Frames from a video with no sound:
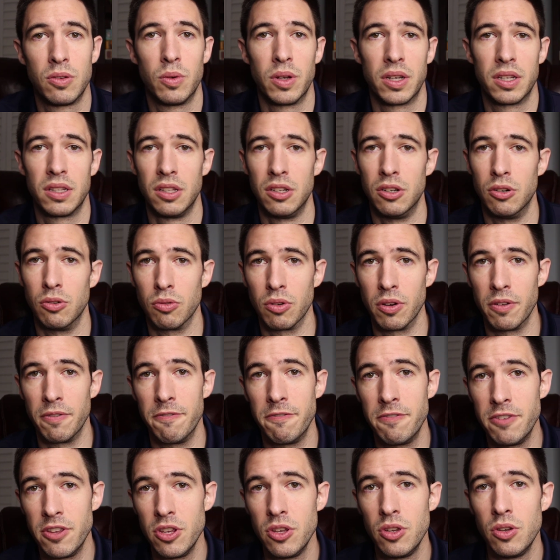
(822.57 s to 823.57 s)
Quick little
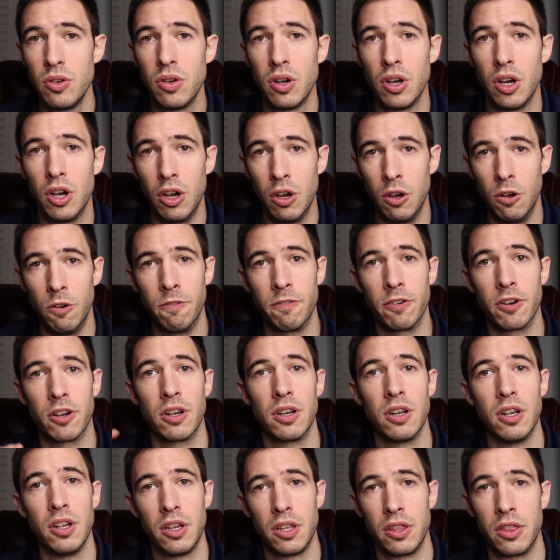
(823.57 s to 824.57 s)
review
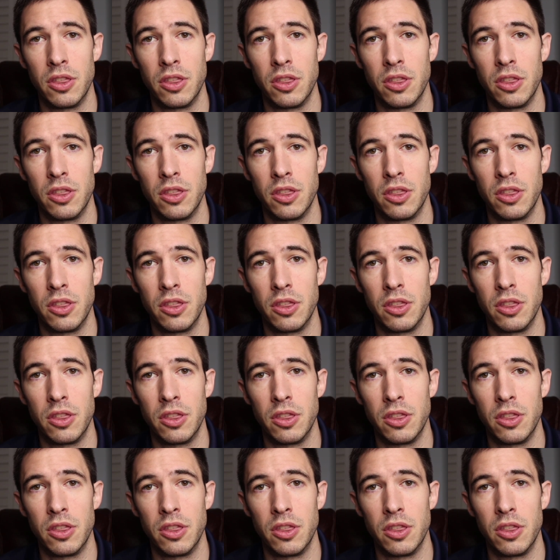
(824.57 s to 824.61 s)
over